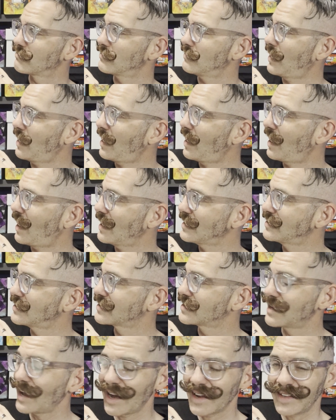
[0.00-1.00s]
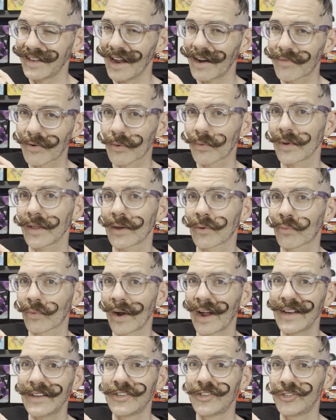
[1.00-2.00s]
I never really
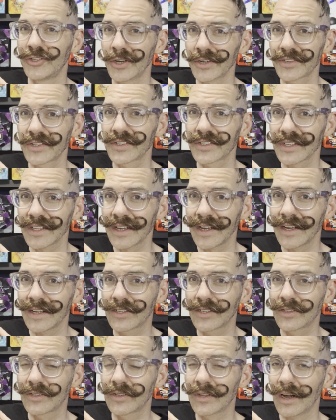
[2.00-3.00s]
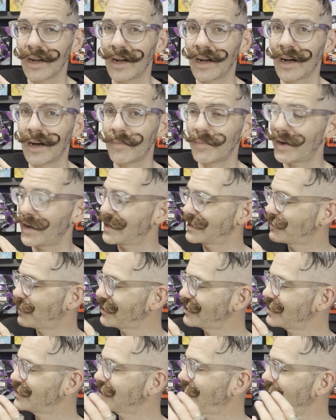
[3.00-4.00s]
read Justice League as
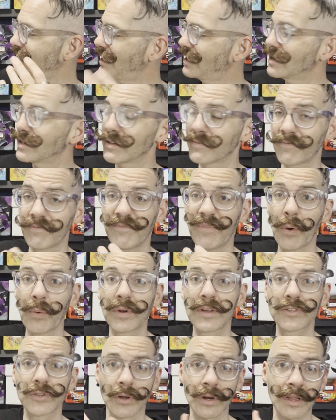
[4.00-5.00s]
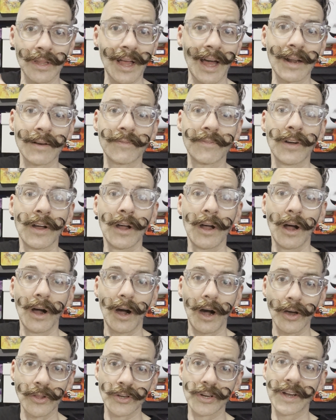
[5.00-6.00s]
much as they did focus on a lot of
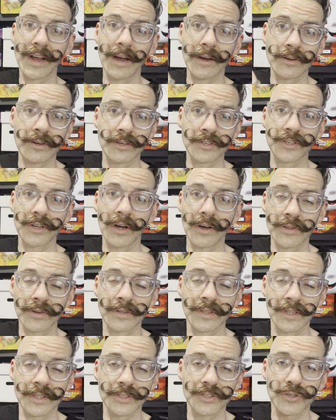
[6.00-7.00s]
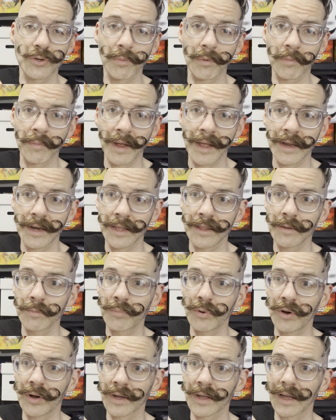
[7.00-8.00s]
other characters other than Superman in the
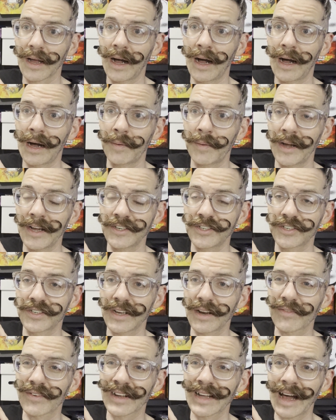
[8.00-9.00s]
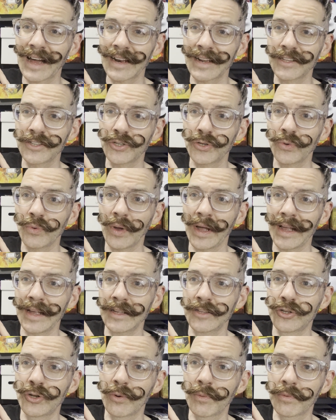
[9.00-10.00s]
book. I just never got into
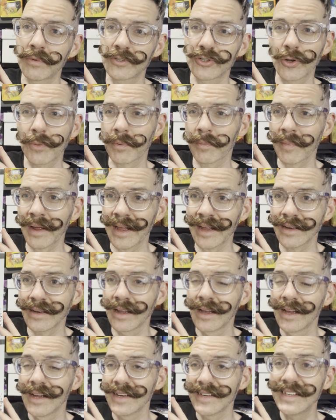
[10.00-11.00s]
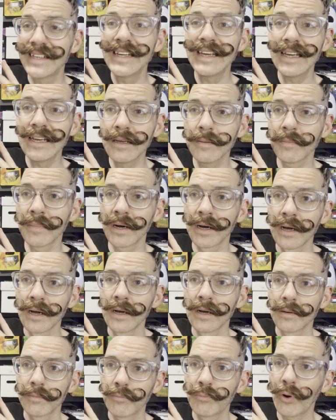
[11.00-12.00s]
a Superman team
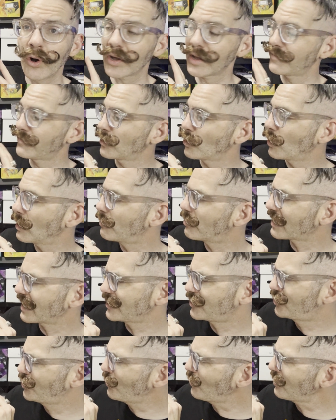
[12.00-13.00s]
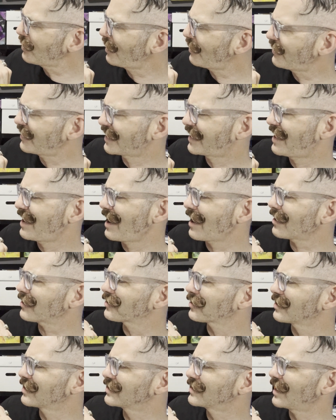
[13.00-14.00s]
book, if you will, but I do love the
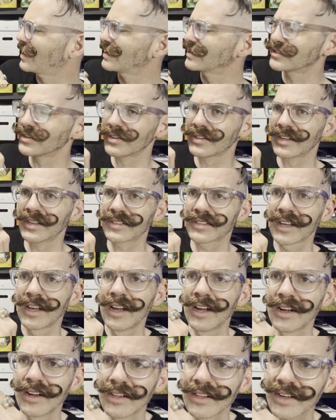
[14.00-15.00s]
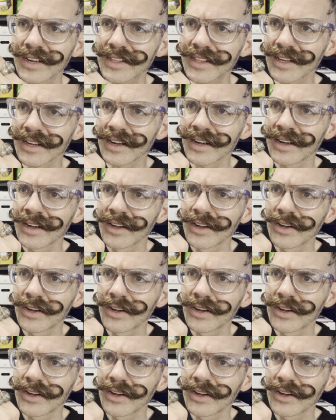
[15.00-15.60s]
character designs on this. Look at the